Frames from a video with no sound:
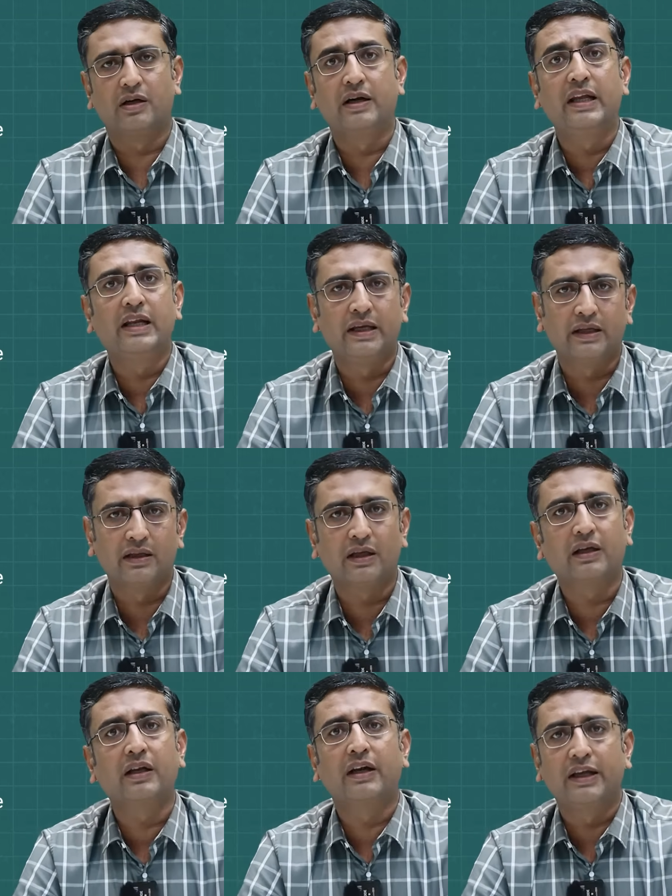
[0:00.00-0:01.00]
dealing in
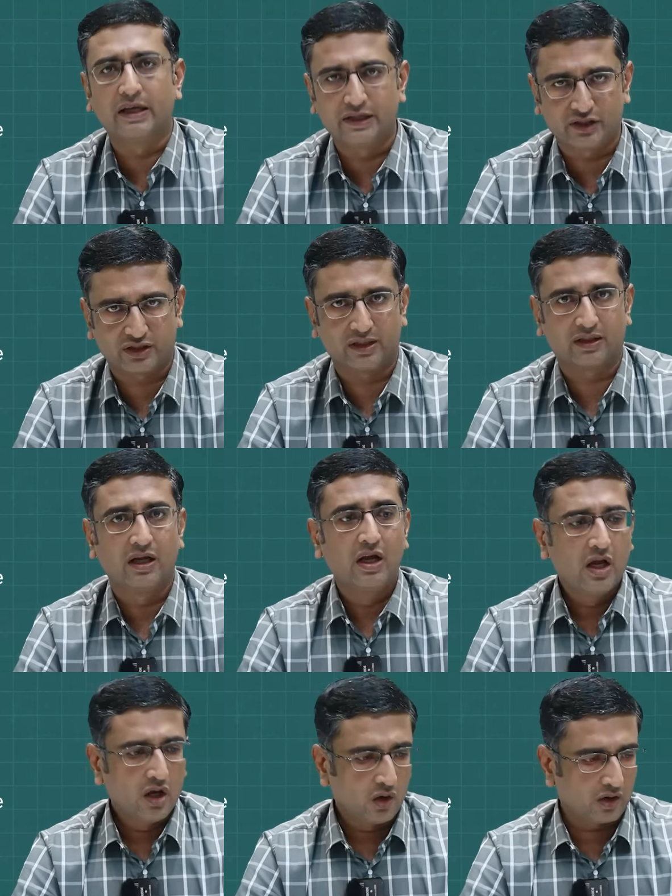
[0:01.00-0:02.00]
the real estate,
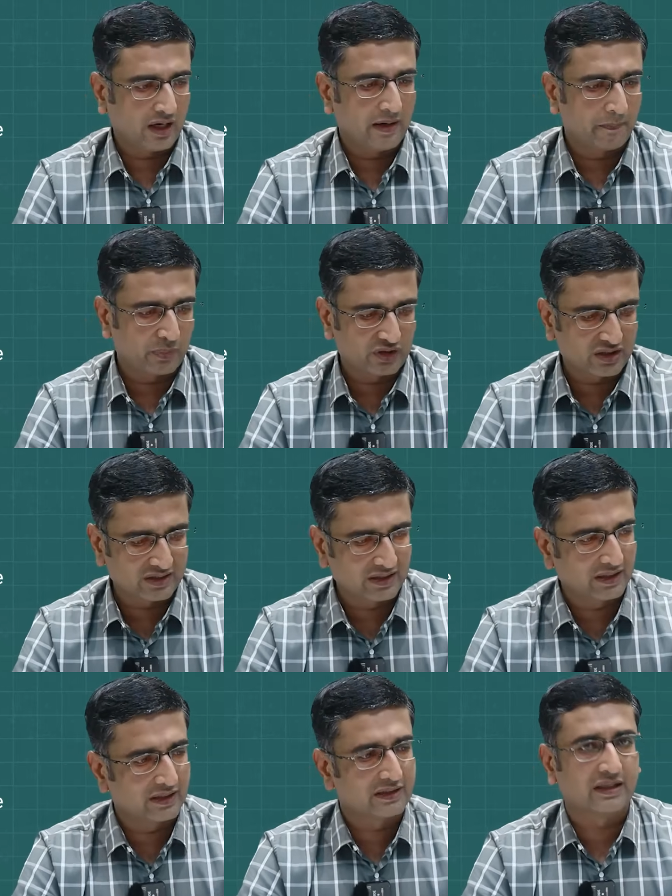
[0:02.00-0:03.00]
or I am
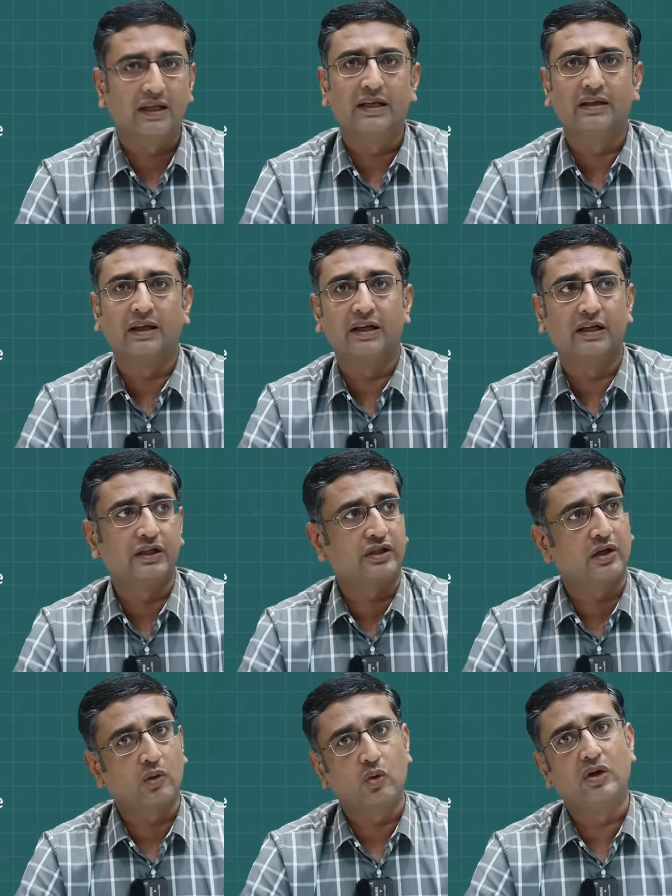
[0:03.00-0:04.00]
purchasing and selling the real
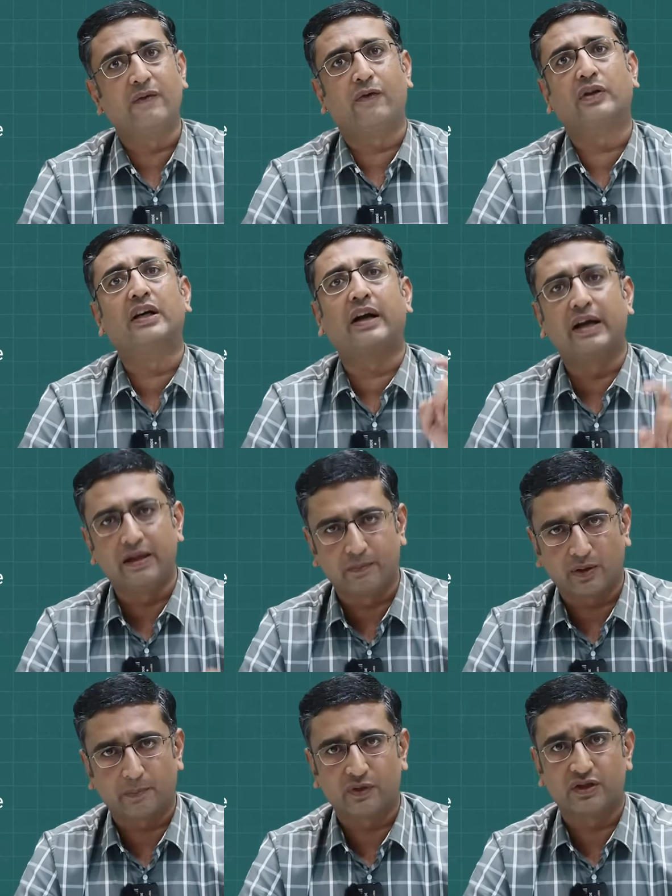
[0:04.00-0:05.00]
estate only for the trading
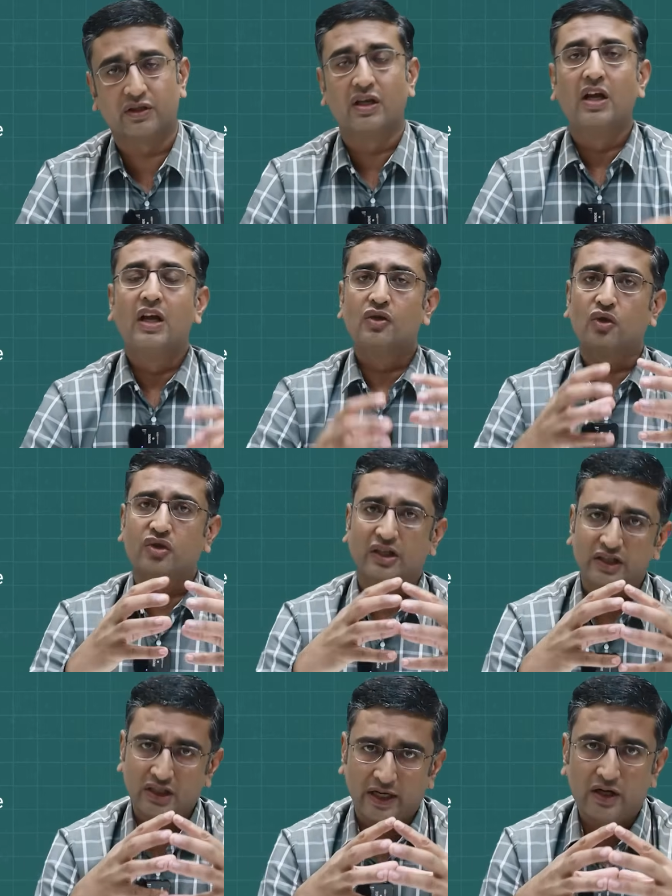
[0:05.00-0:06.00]
purposes. So
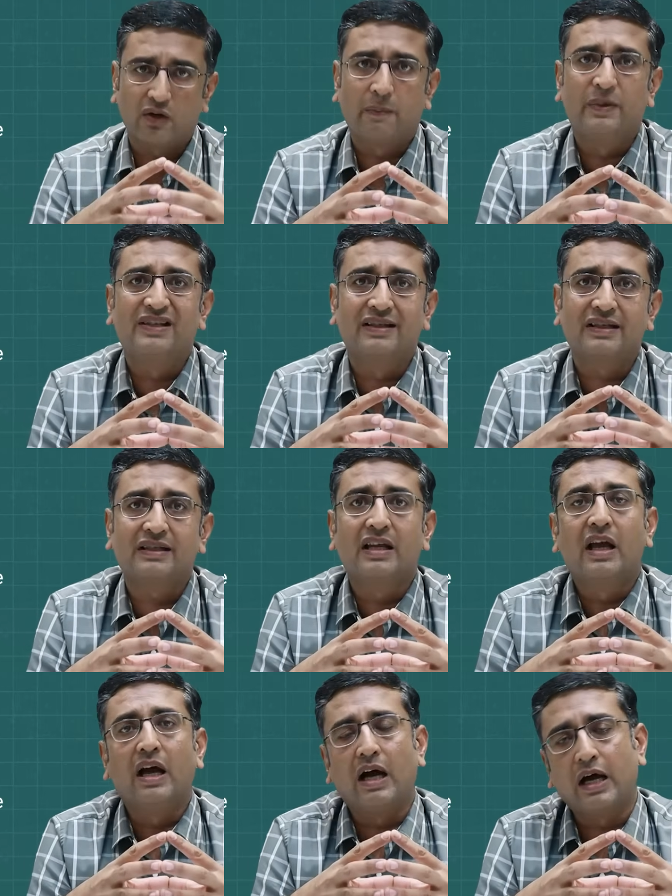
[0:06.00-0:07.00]
such kind of business
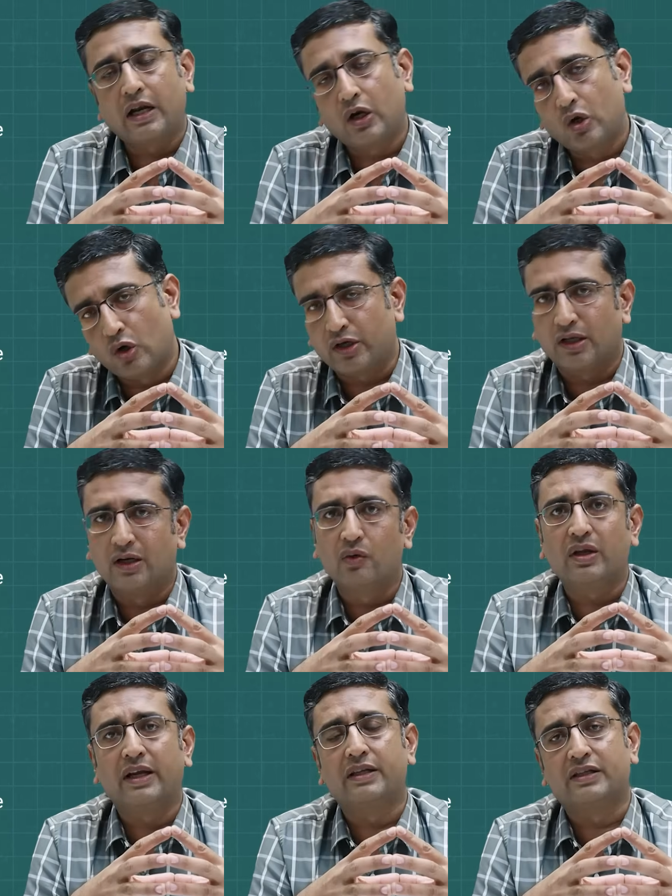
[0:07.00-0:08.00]
are not
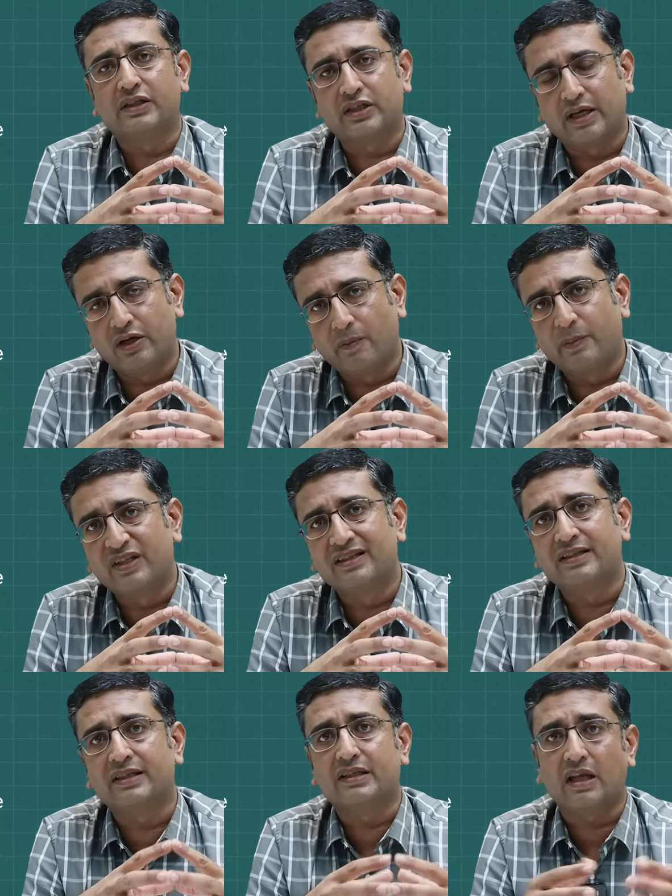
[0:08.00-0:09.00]
allowed, and such kind of
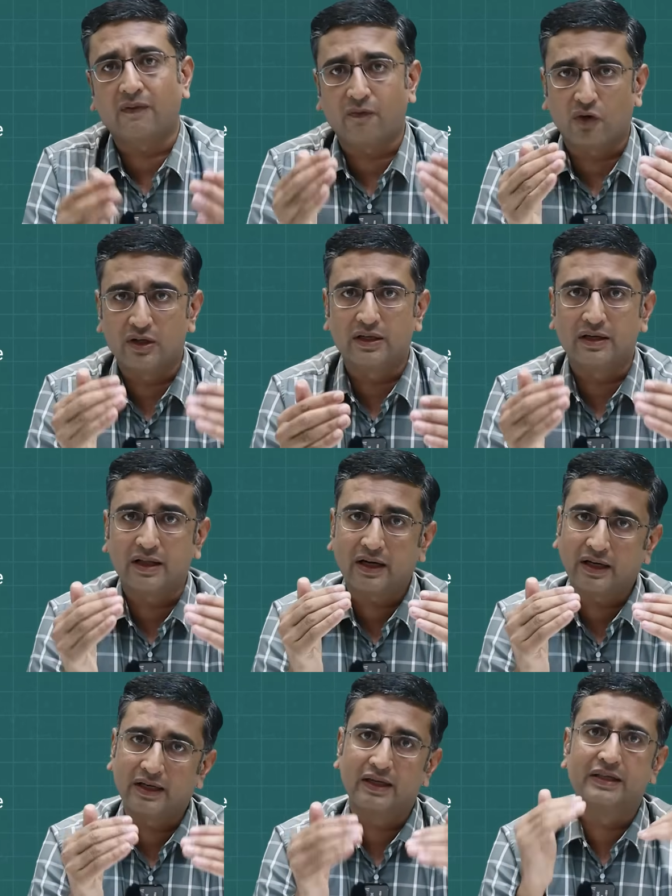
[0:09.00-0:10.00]
businesses are falling under
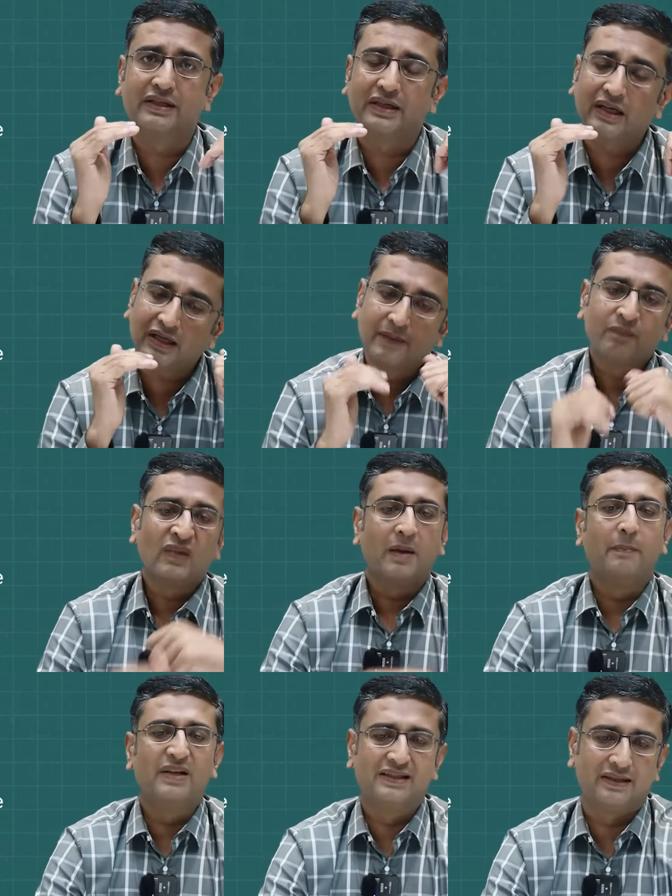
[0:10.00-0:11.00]
real estate
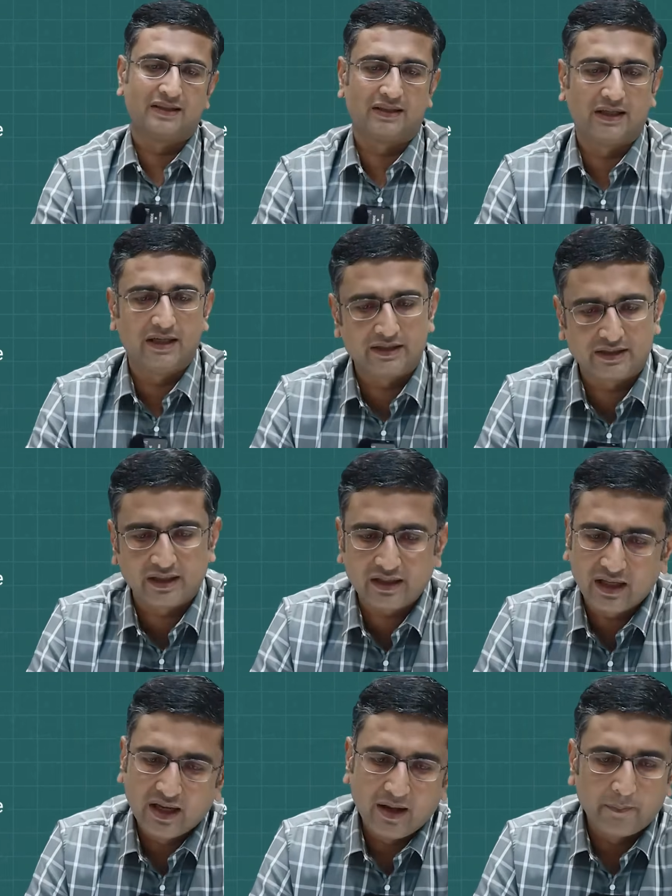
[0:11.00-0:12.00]

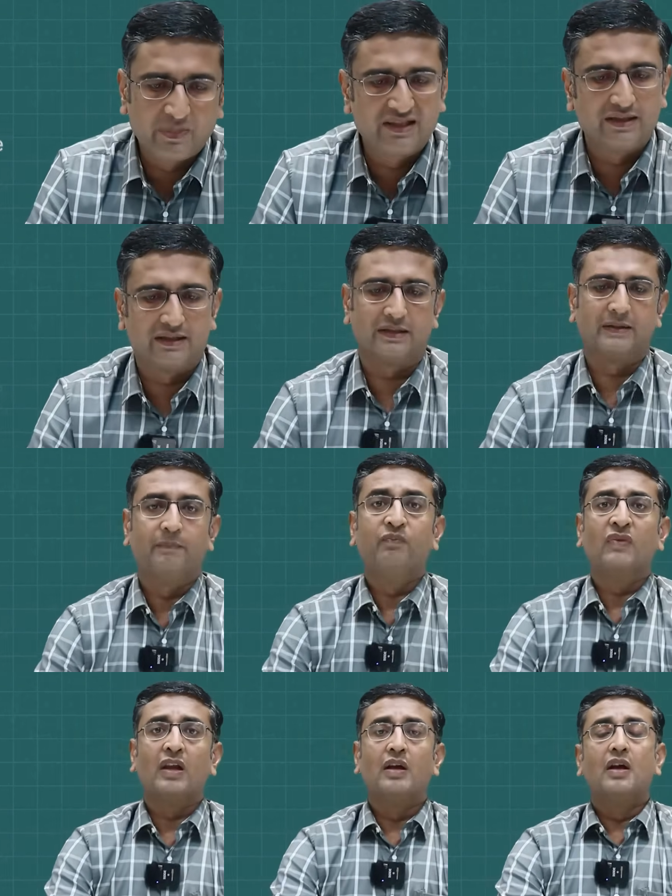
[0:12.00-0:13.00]
businesses.
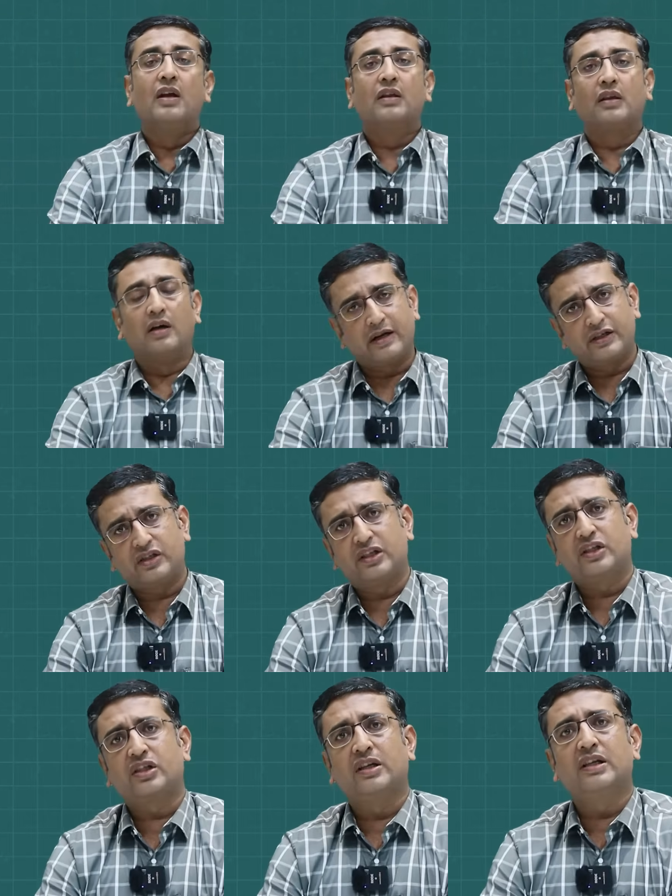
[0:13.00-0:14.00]
Third
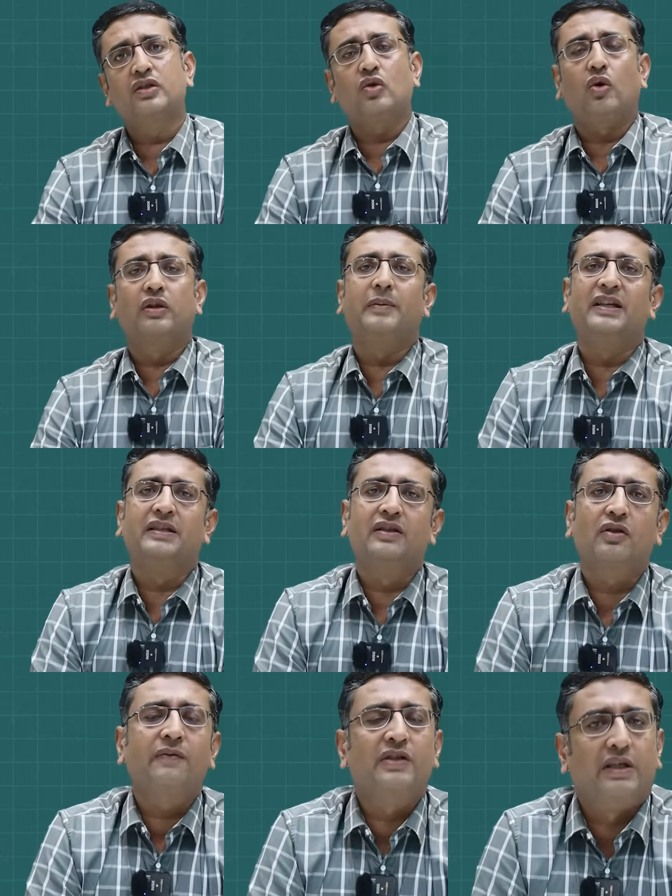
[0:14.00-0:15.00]
restriction is on the
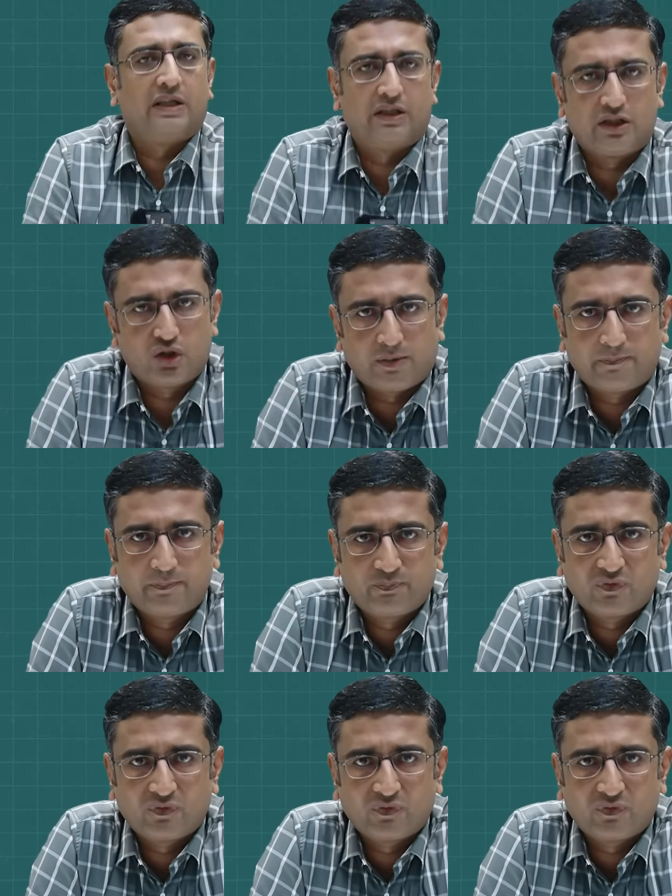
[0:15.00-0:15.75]
basis of citizenship.